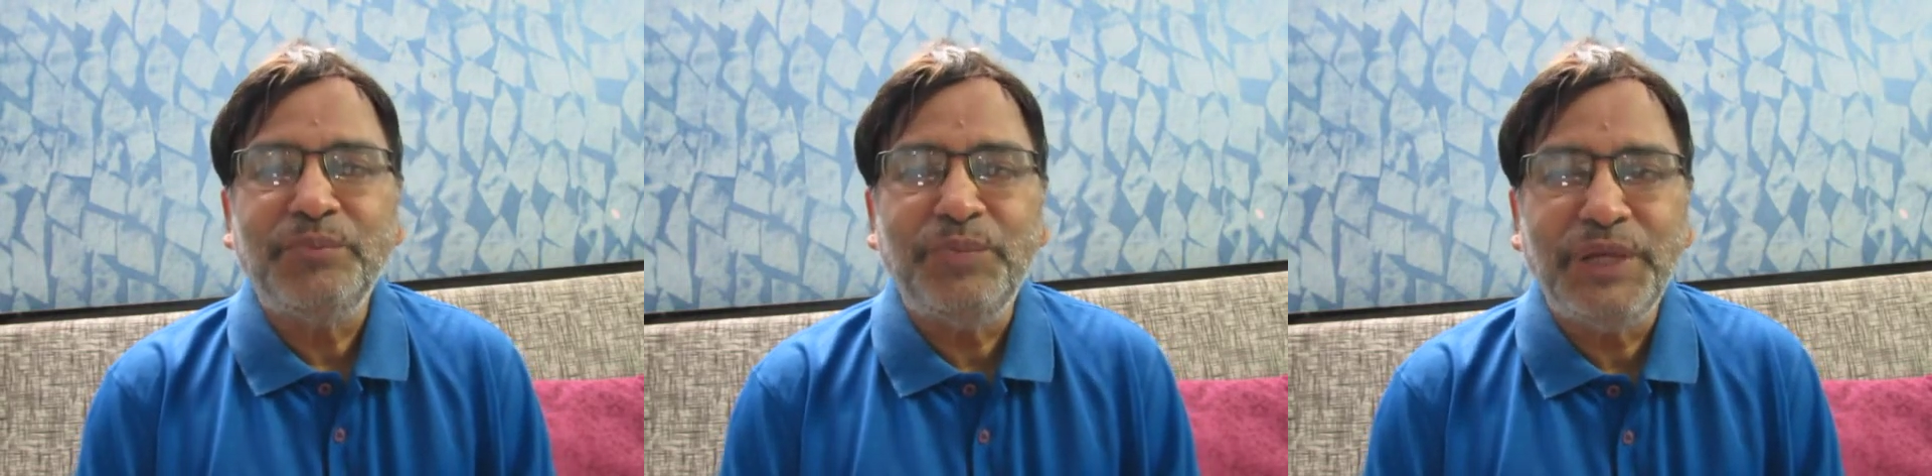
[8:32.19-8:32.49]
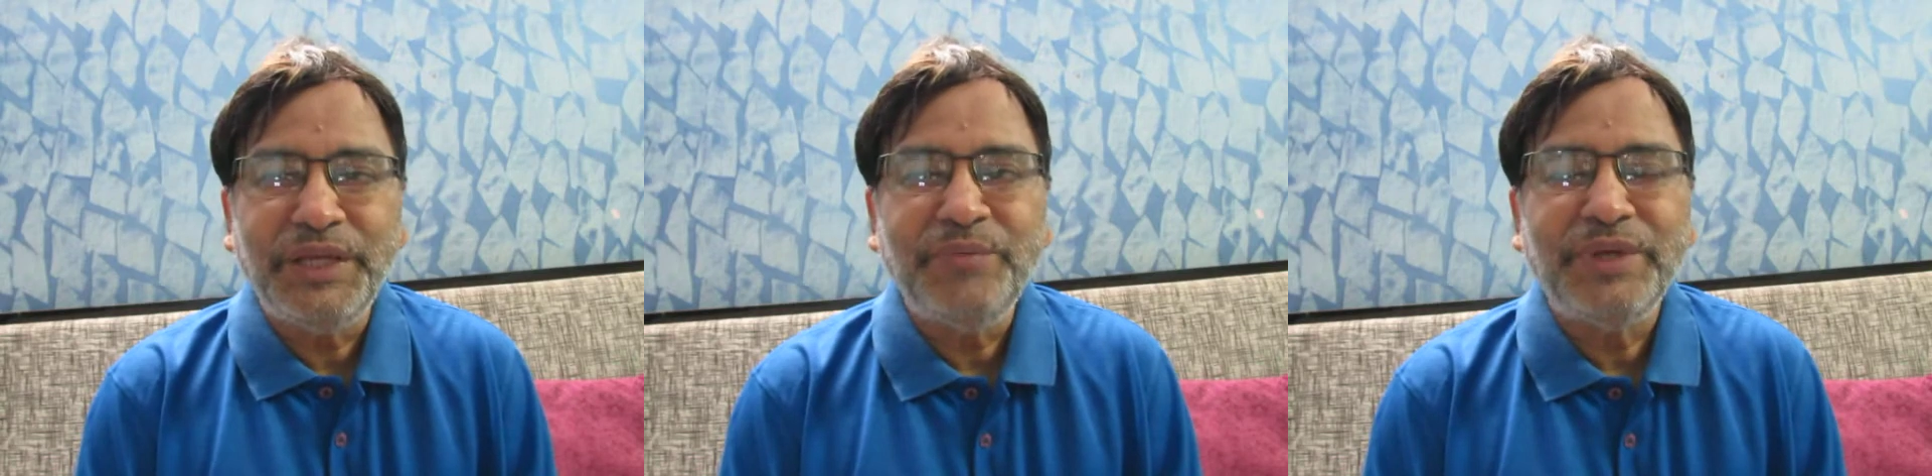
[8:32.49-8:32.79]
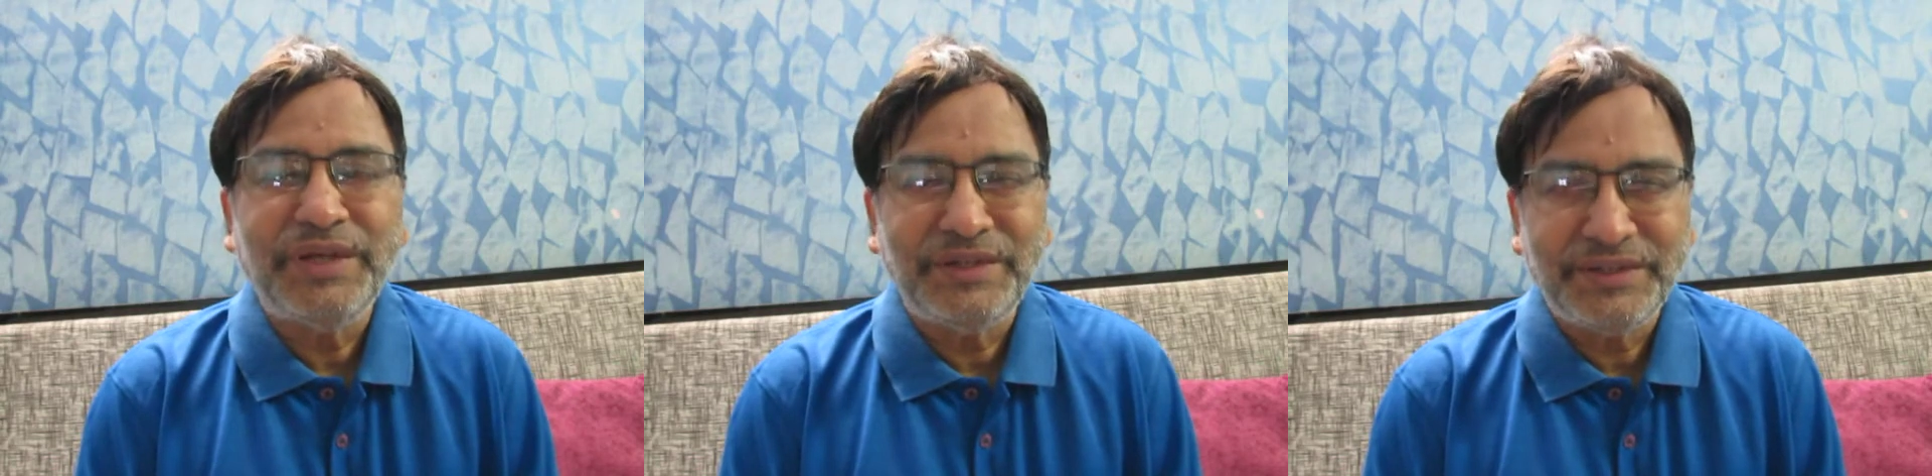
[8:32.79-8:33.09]
blame
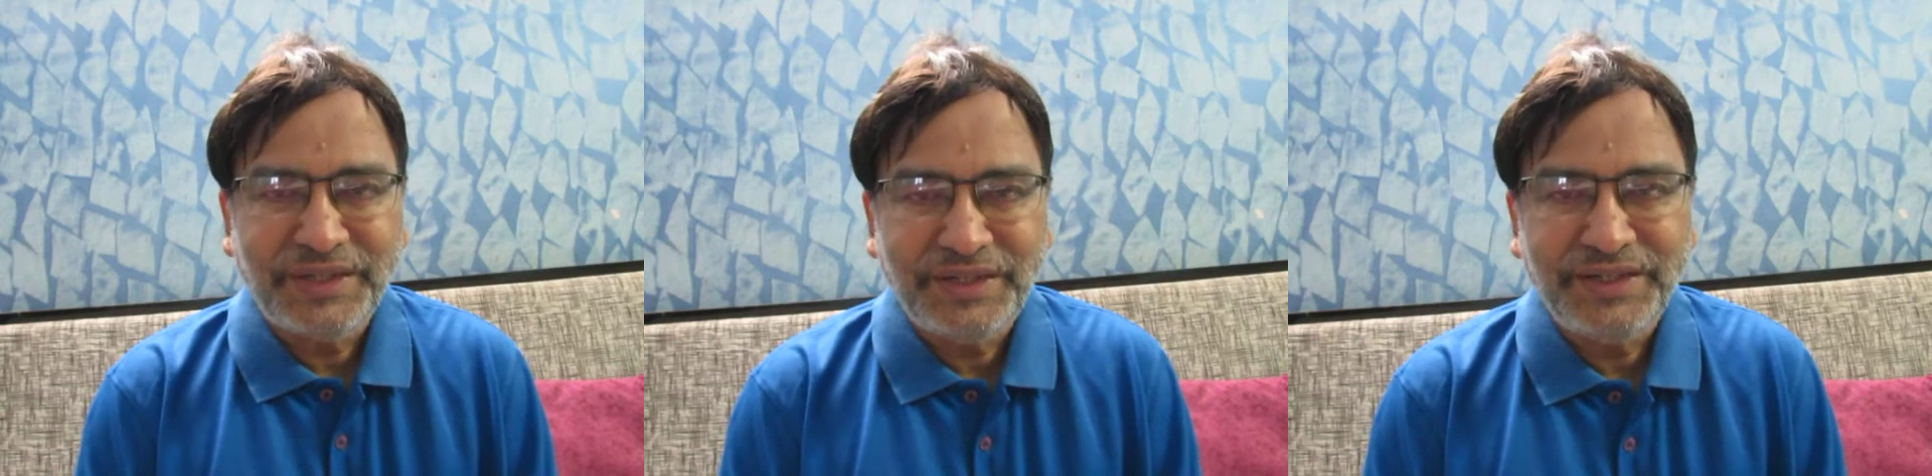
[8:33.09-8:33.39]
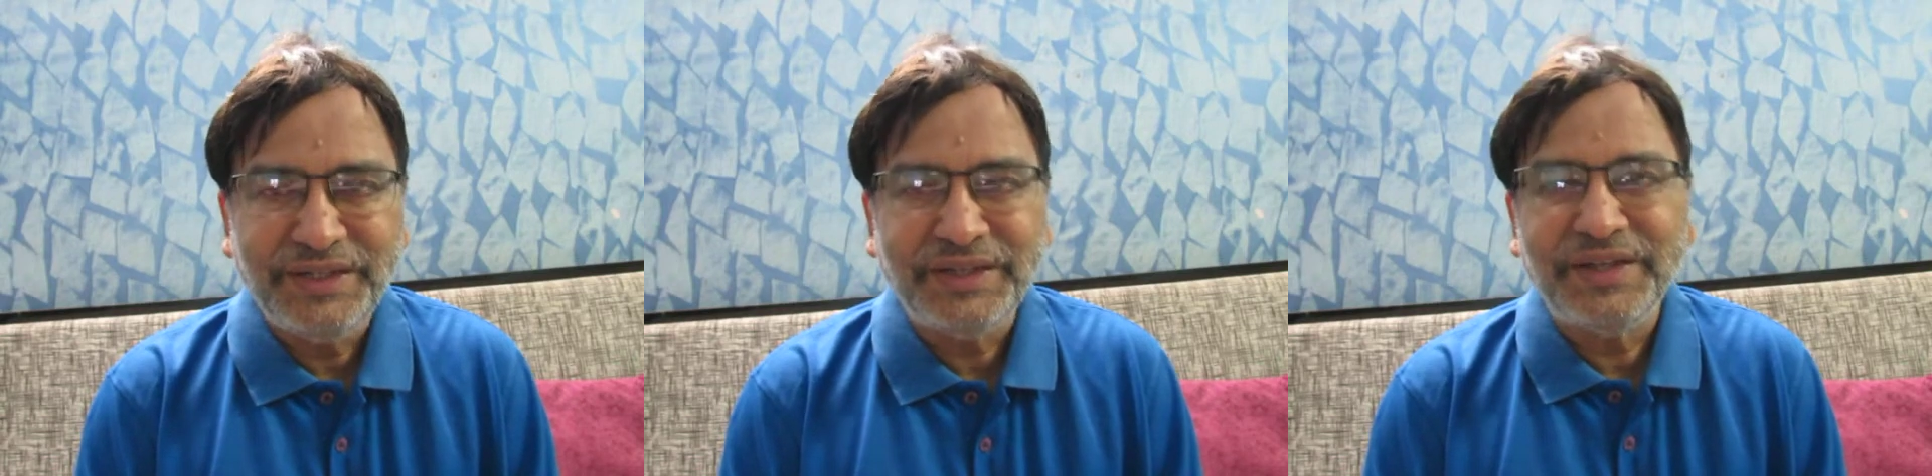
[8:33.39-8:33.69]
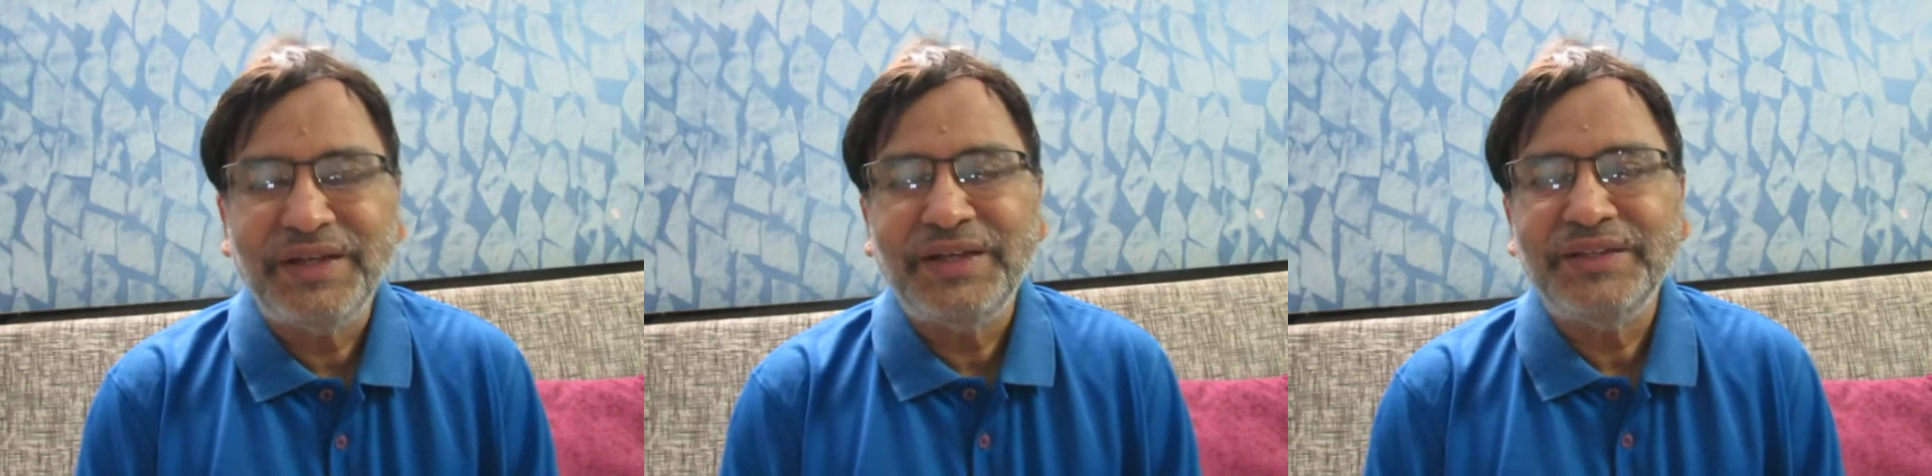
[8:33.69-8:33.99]
entirely
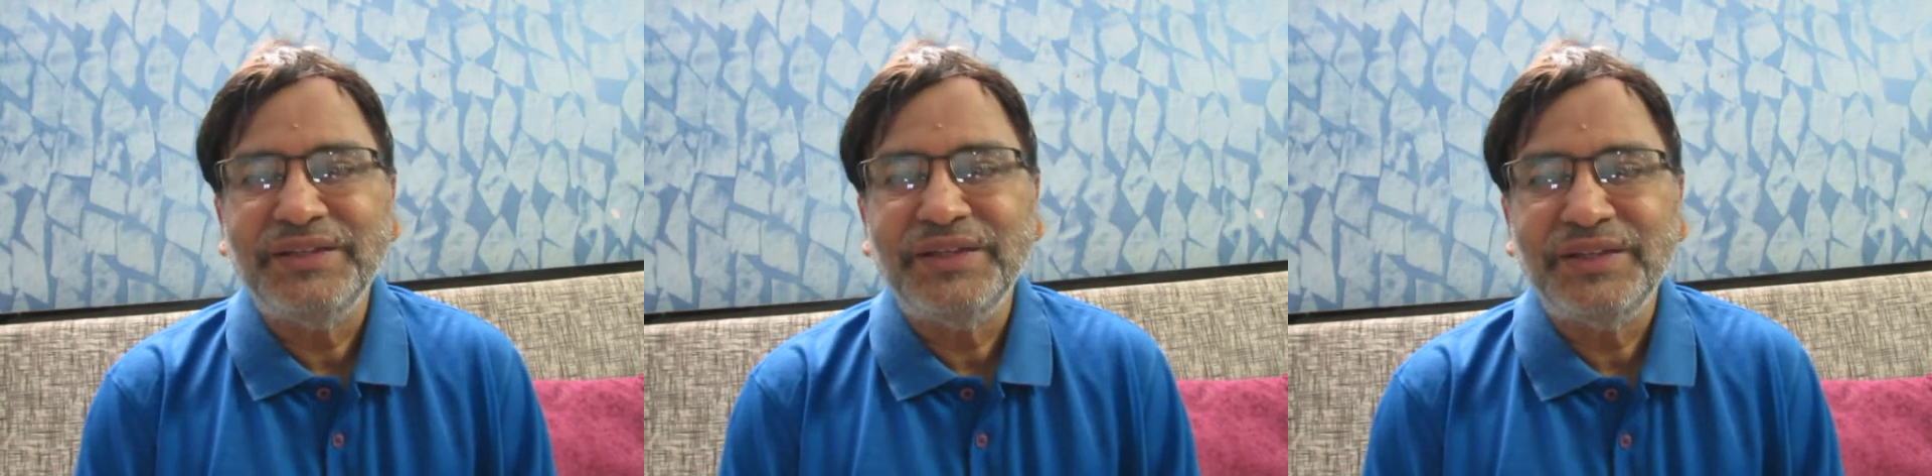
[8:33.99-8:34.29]
on